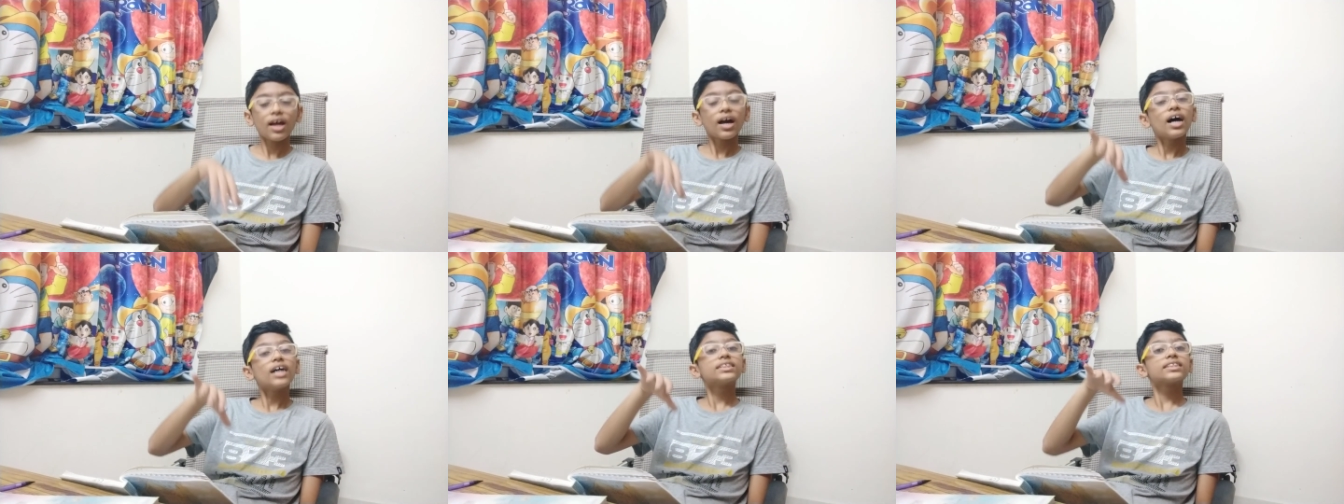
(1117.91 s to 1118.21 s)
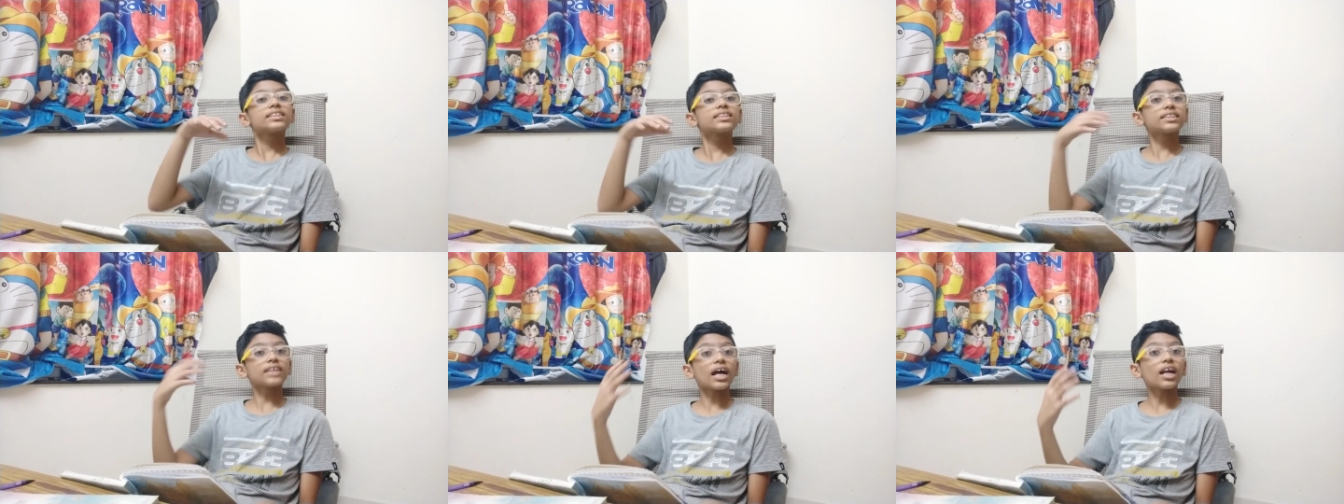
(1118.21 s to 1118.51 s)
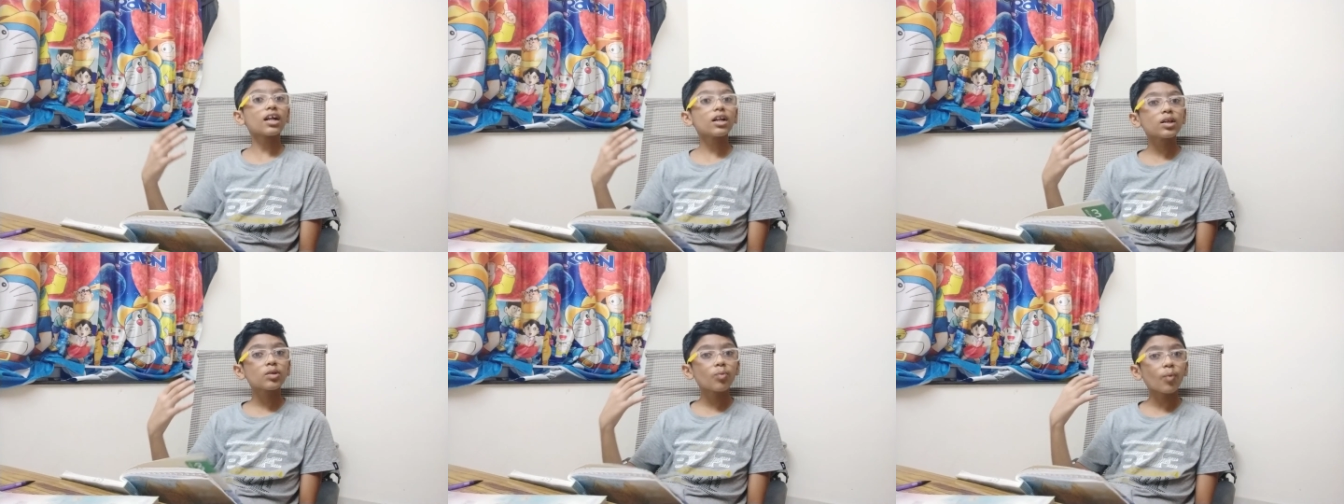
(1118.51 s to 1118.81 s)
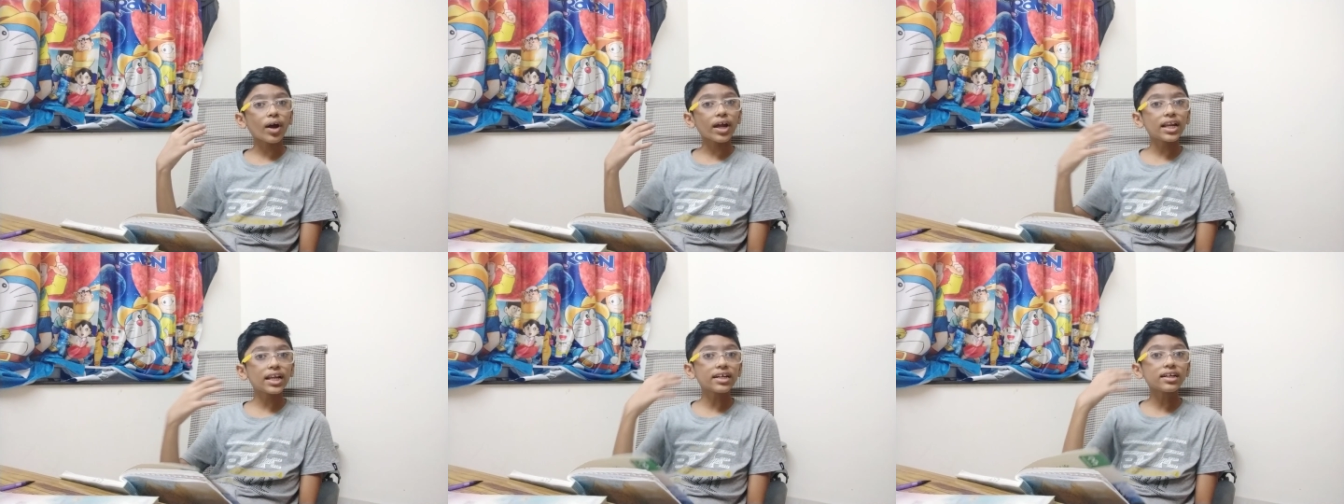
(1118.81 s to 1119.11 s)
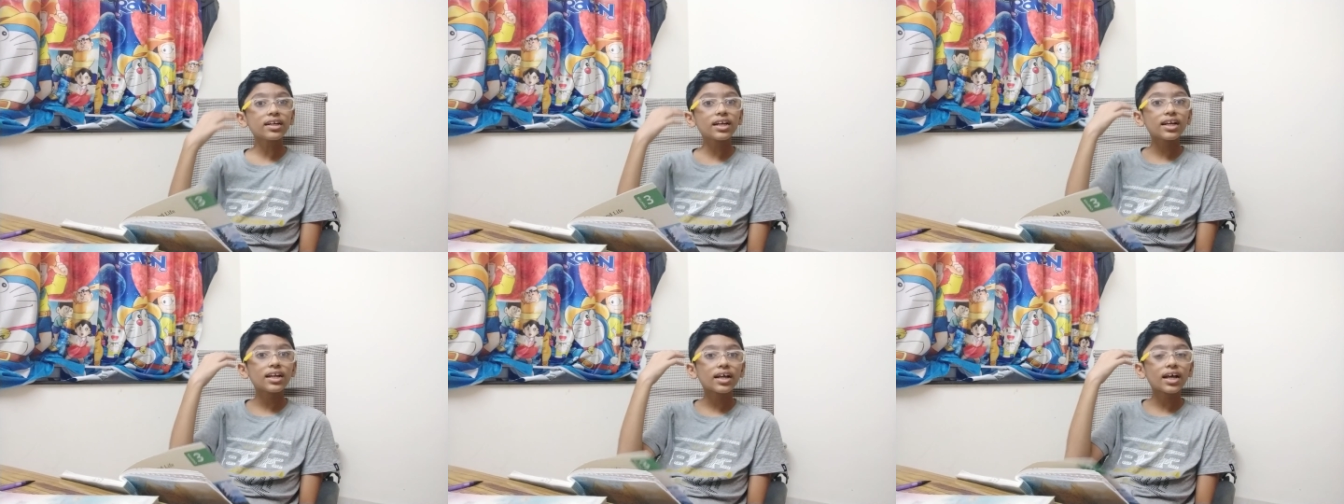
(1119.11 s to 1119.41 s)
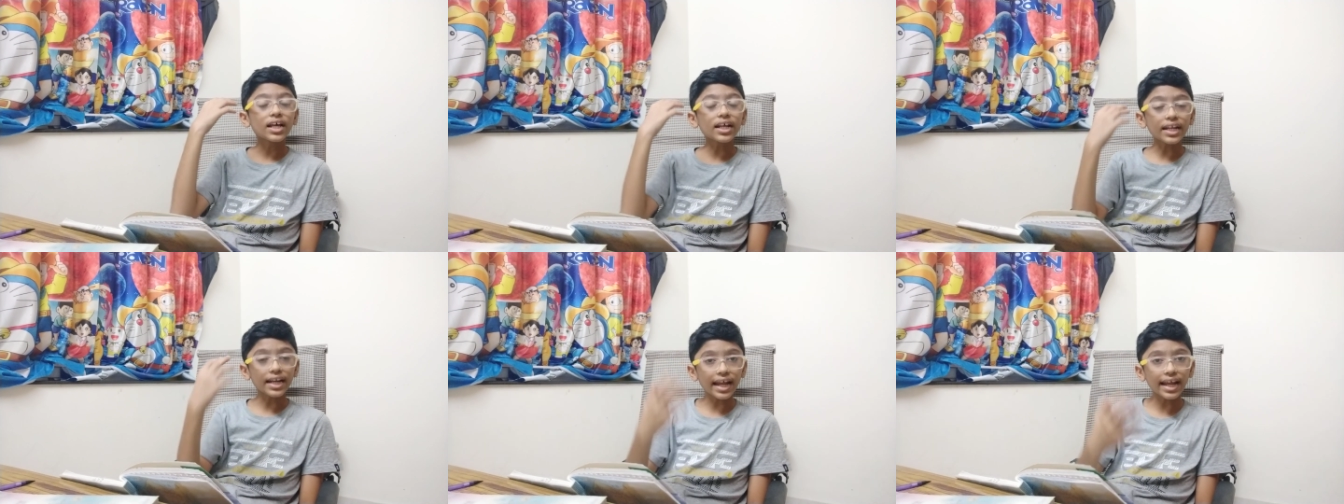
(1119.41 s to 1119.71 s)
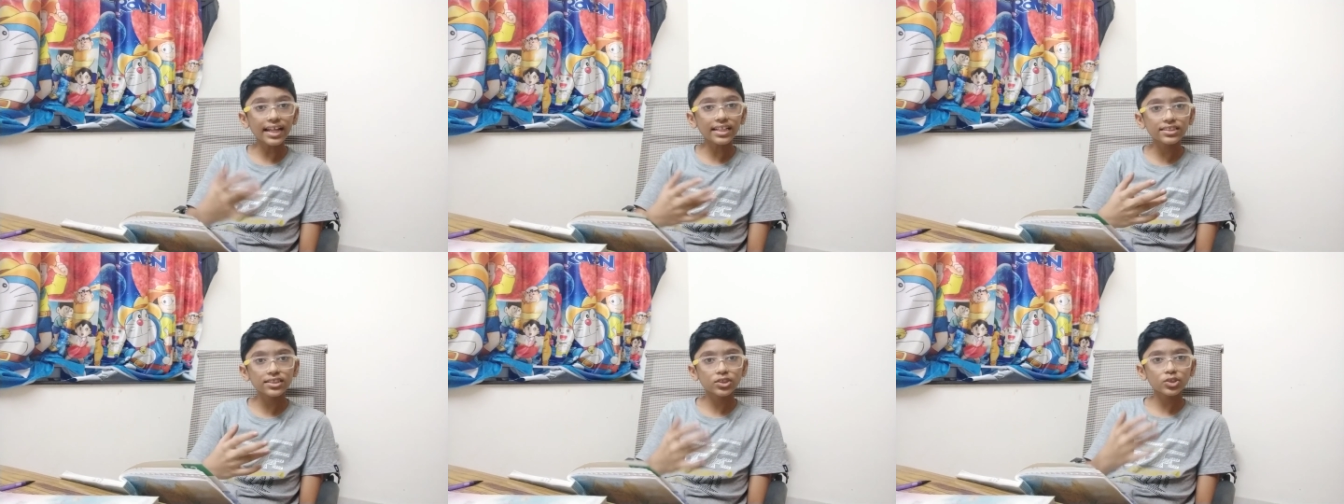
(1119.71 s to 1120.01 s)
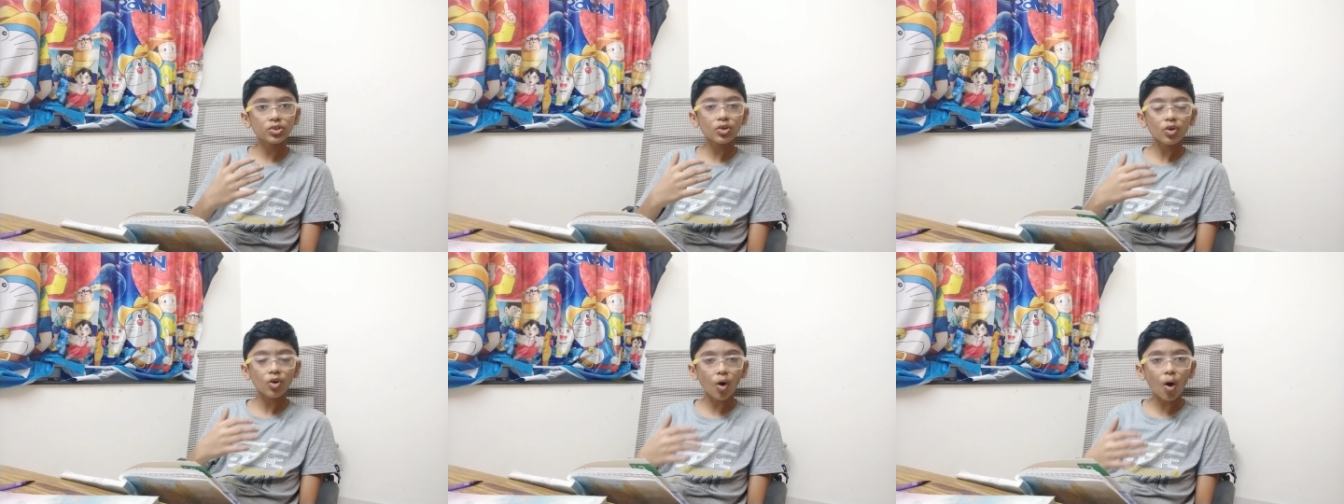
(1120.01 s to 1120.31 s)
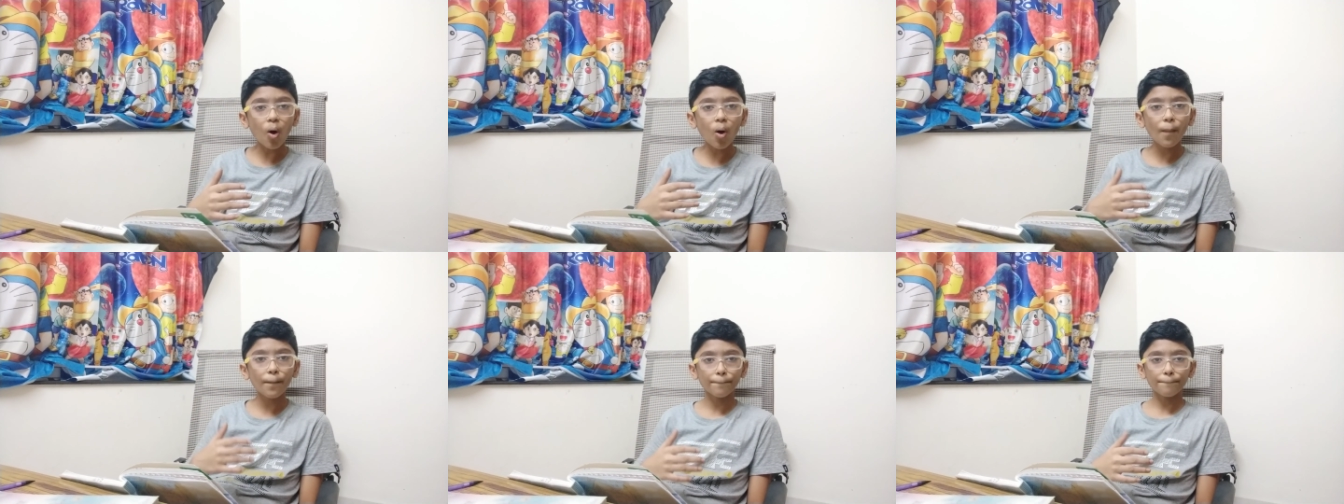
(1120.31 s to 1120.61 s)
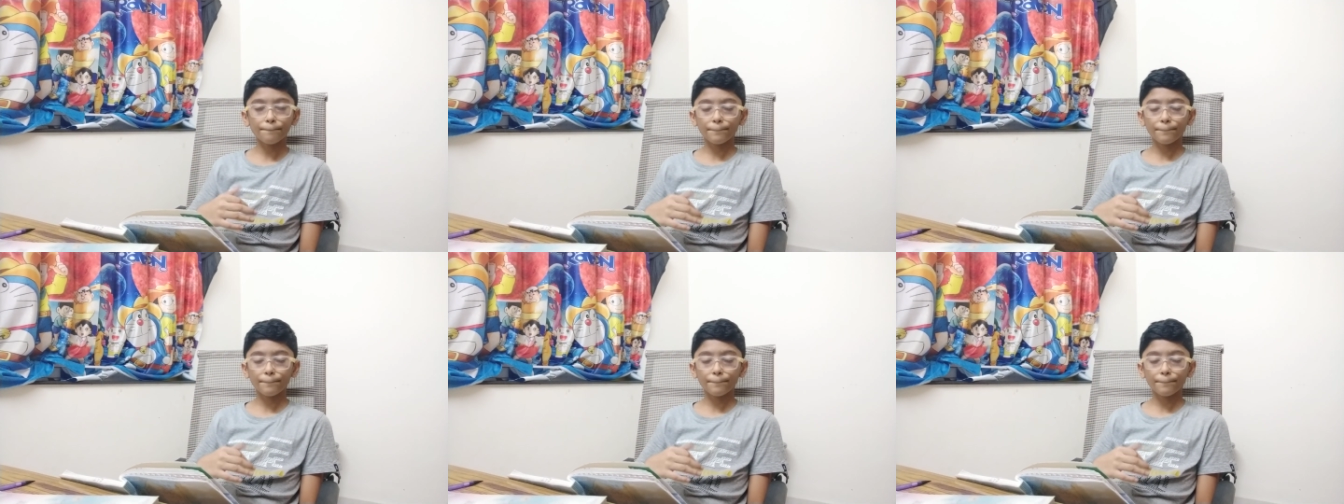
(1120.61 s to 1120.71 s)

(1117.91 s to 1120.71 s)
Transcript: A sudden violent rainstorm.